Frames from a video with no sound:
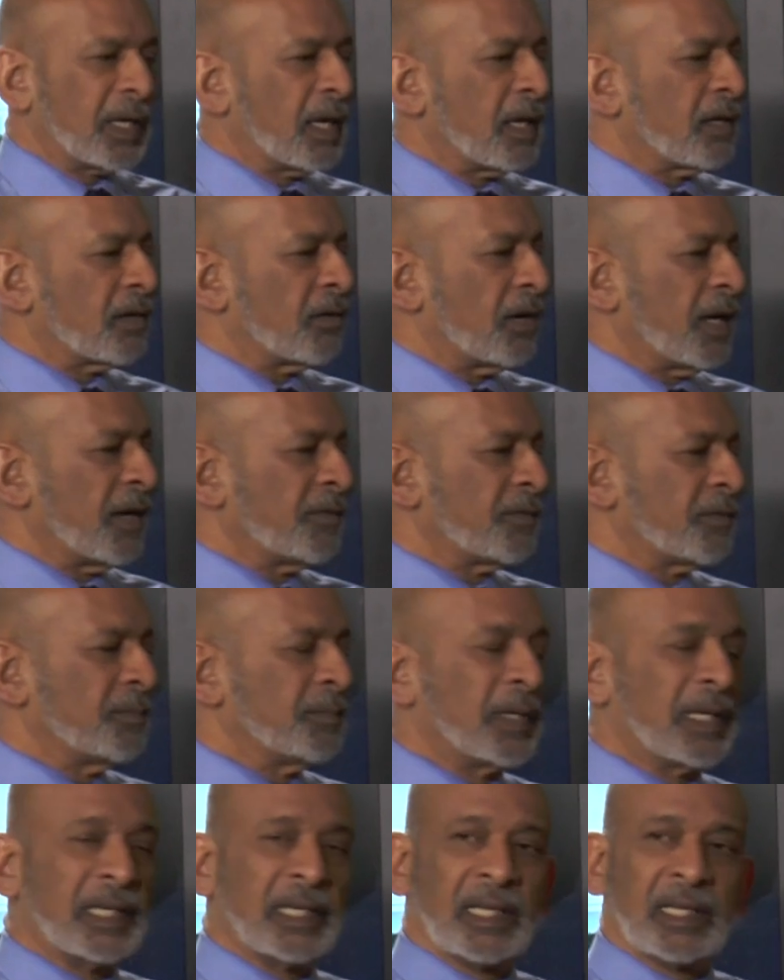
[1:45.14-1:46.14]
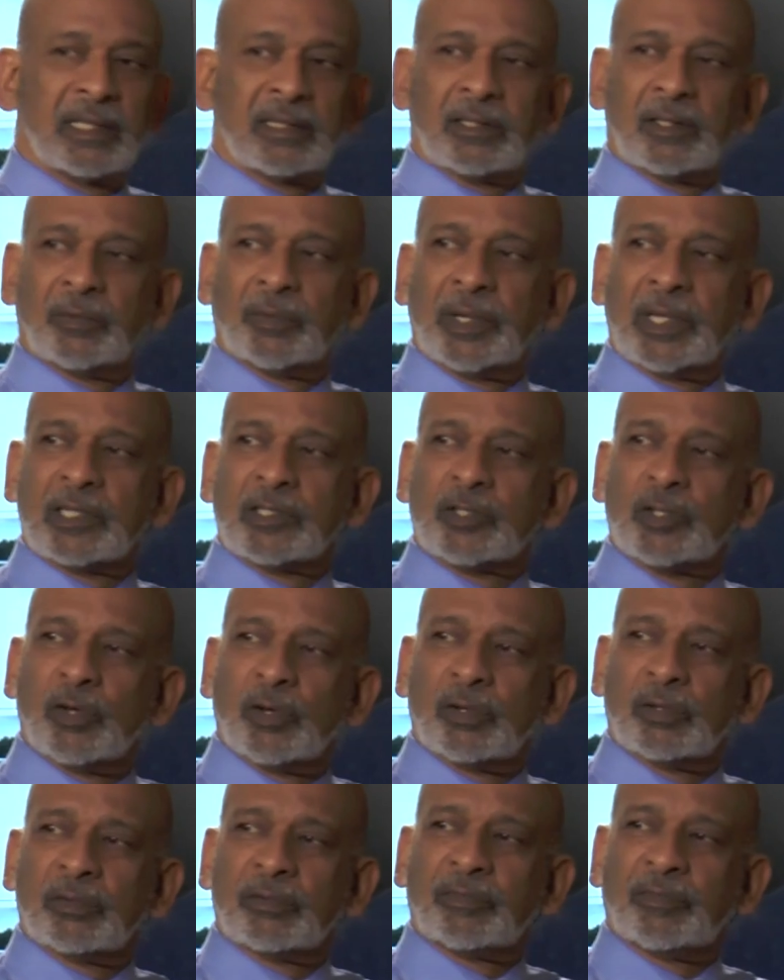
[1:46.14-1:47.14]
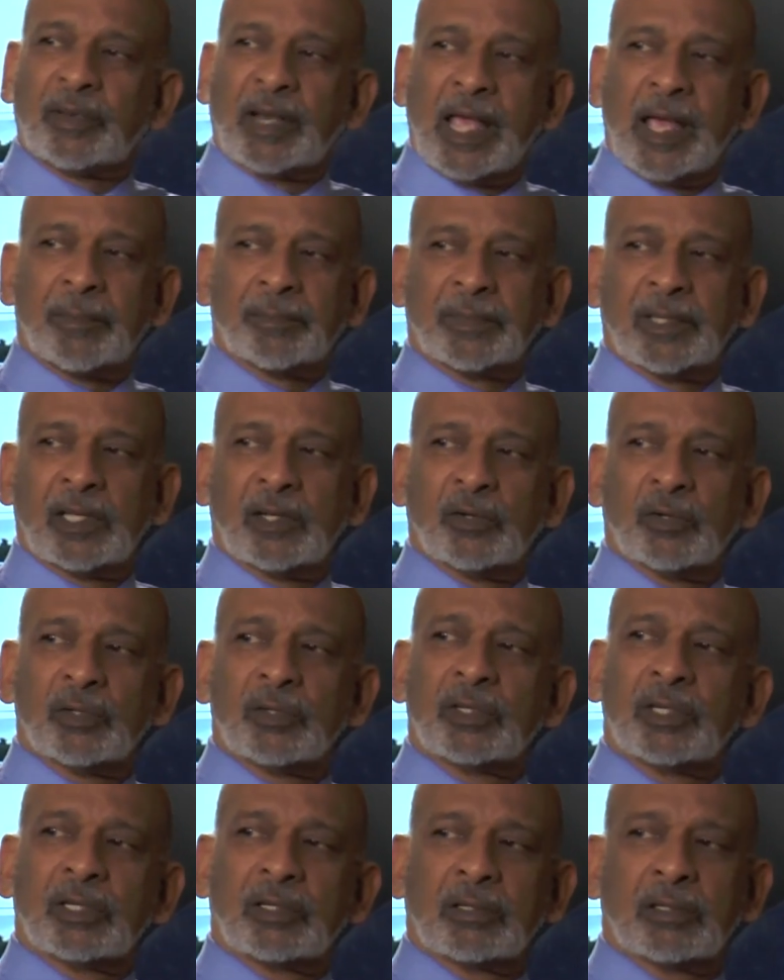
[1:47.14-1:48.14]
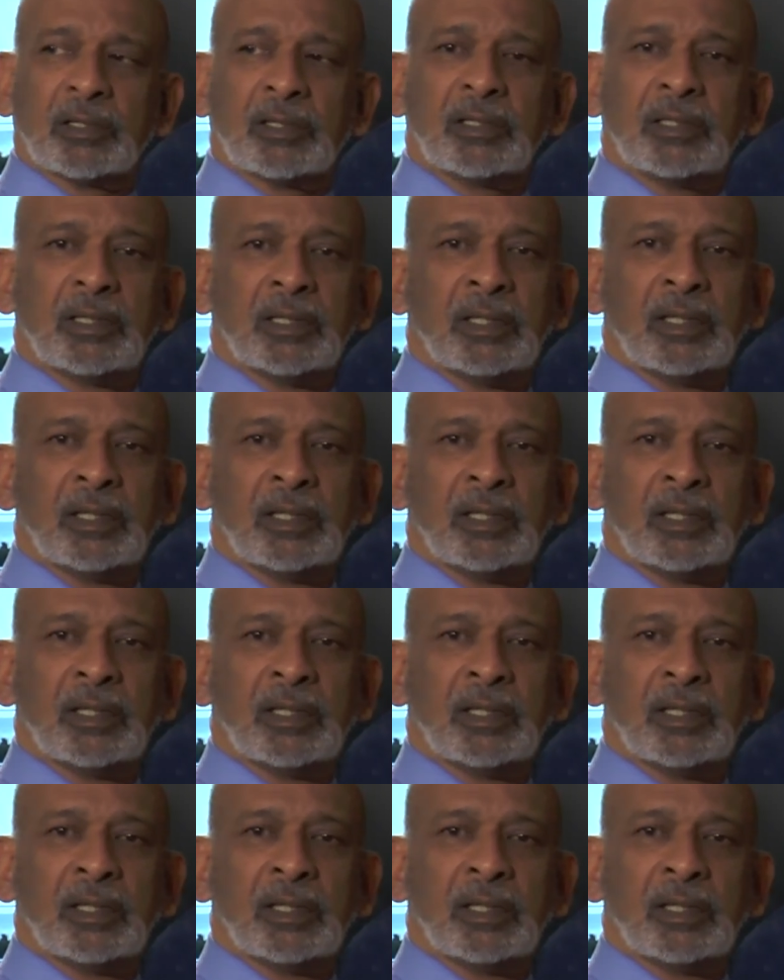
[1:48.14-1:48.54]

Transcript: aircraft, meaning the wings don't flap, they don't turn.